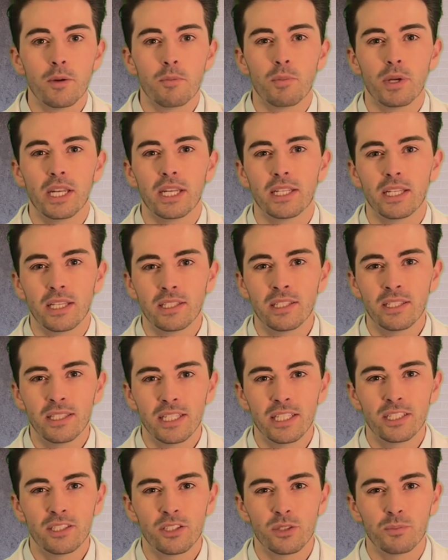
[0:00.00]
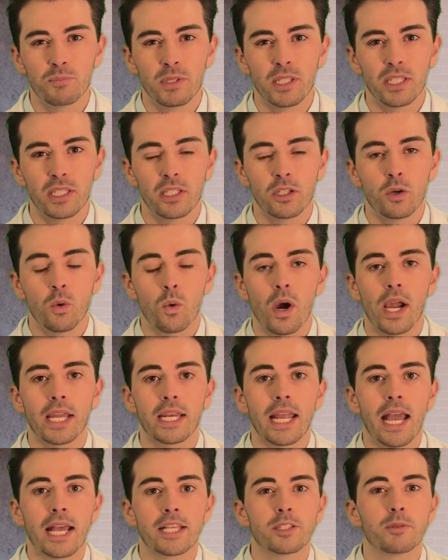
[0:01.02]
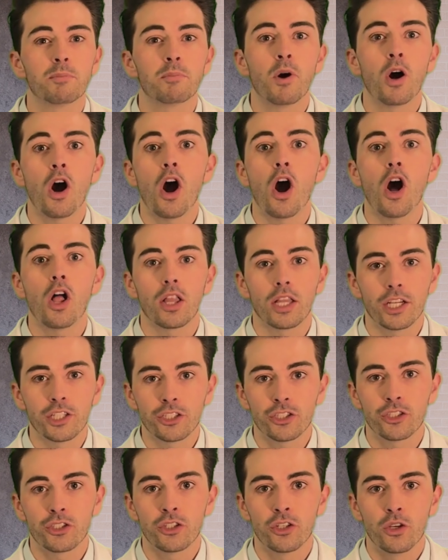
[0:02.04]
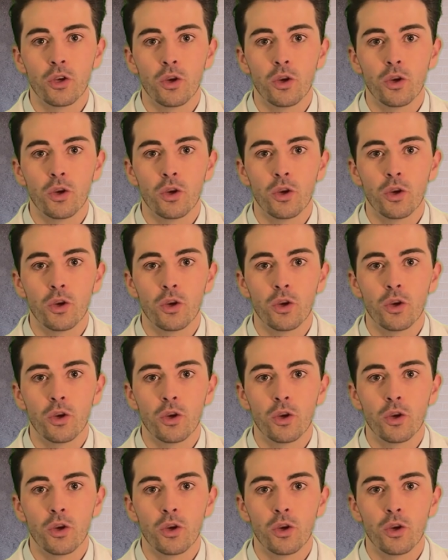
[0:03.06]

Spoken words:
but it doesn't need to be quite as polished